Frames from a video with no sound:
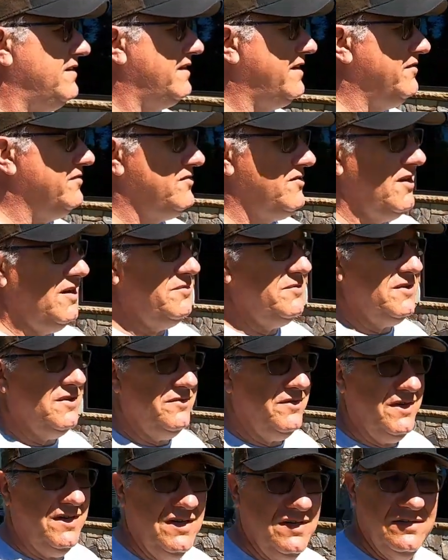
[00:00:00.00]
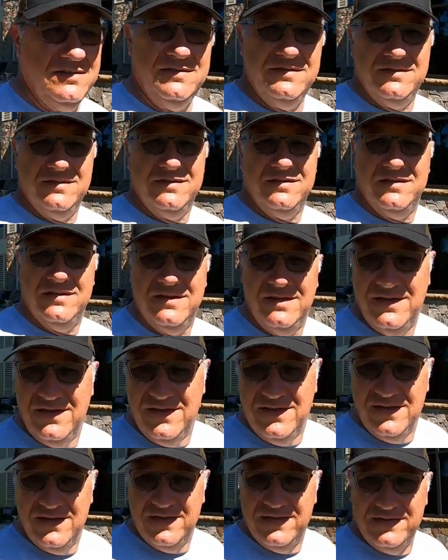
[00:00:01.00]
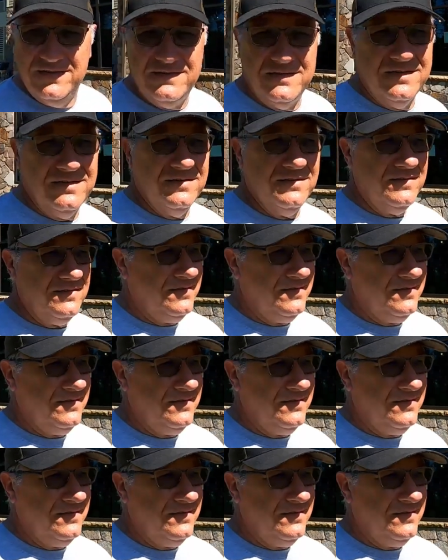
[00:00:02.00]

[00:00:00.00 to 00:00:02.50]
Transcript: the gift shop's over here. So,